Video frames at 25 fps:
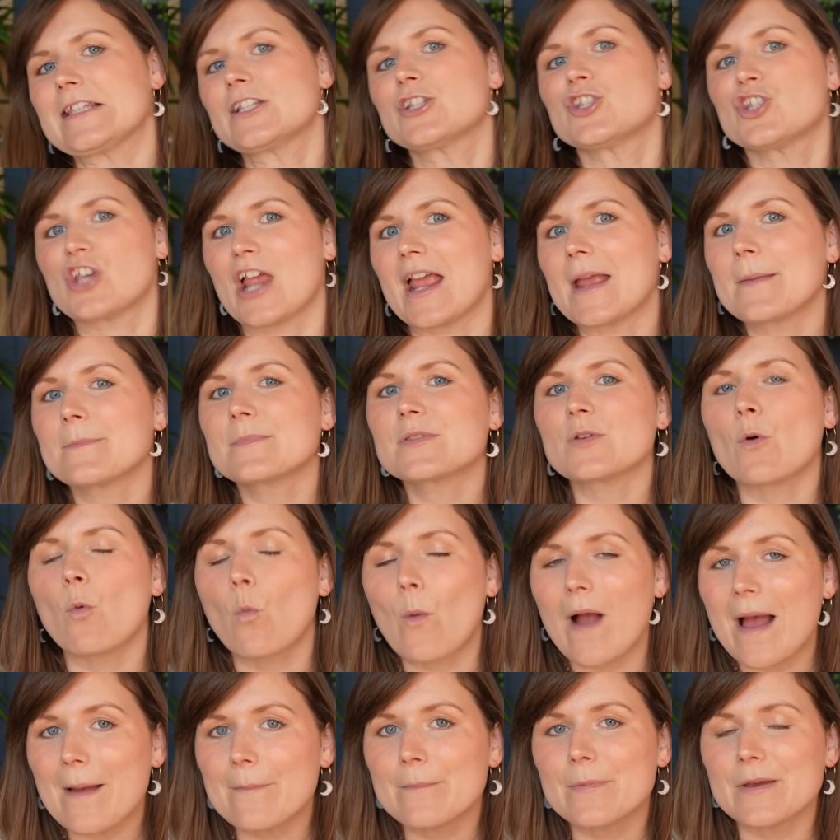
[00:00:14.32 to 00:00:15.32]
James
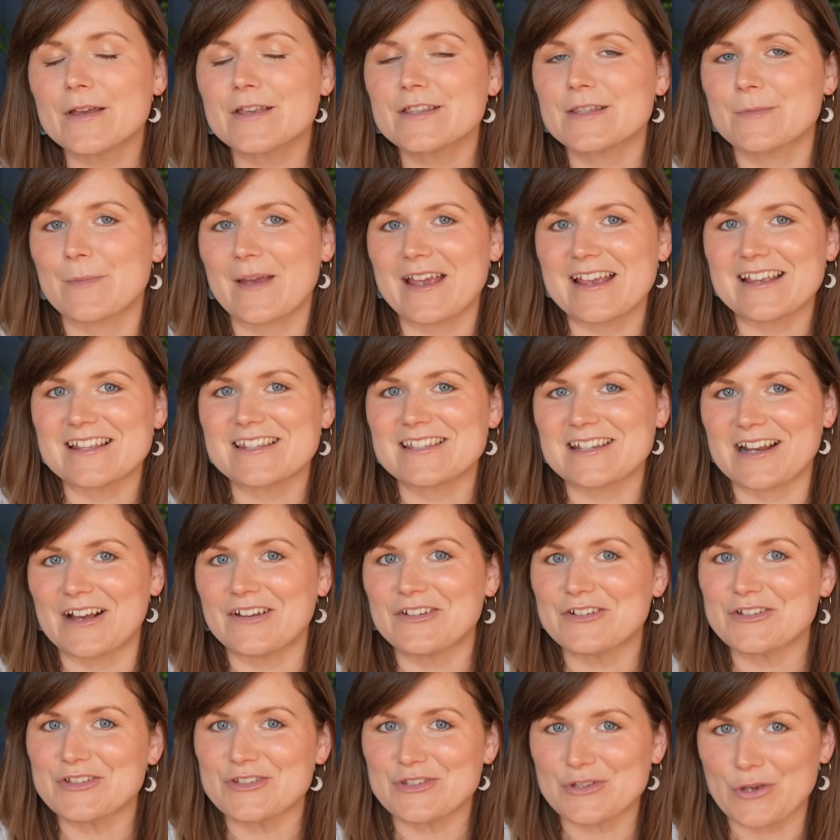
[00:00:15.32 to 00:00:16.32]
Webb Space
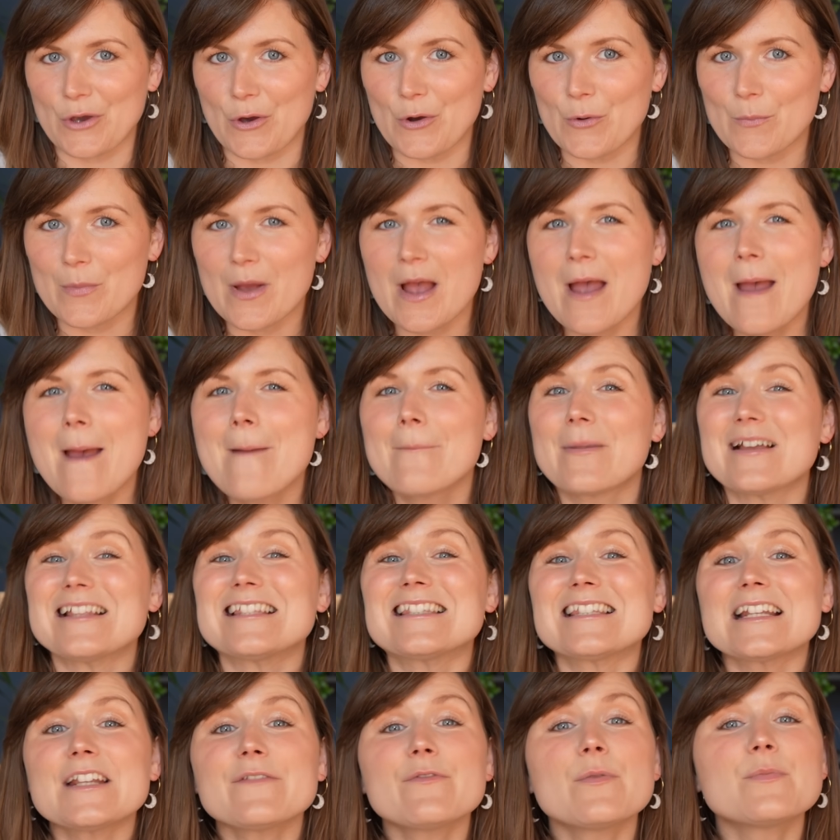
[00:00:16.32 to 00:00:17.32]
Telescope. But
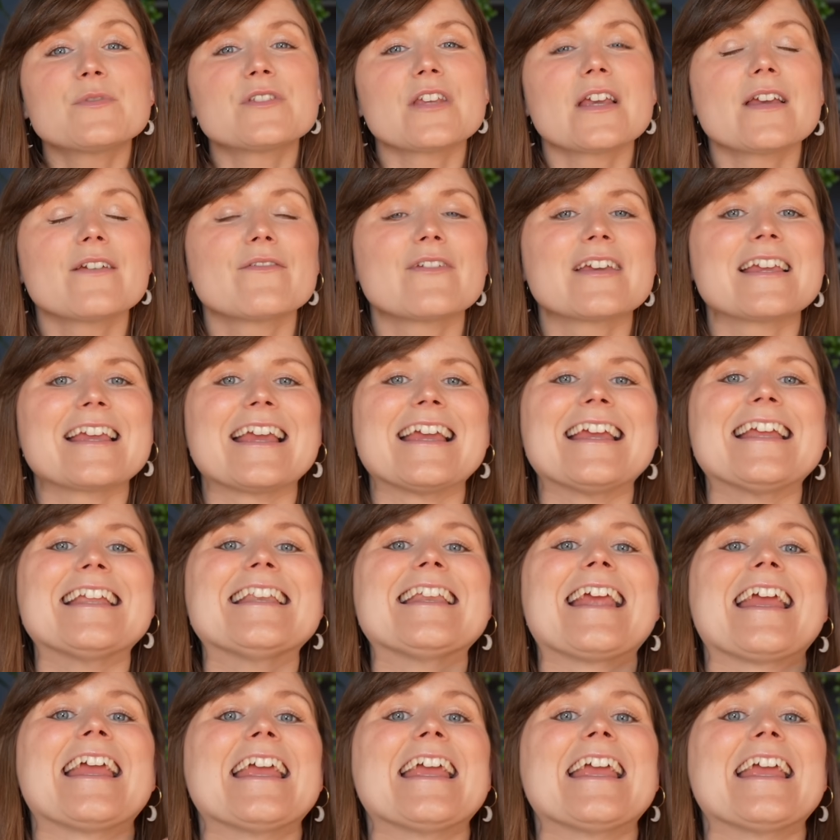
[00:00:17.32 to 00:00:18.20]
instead of observing in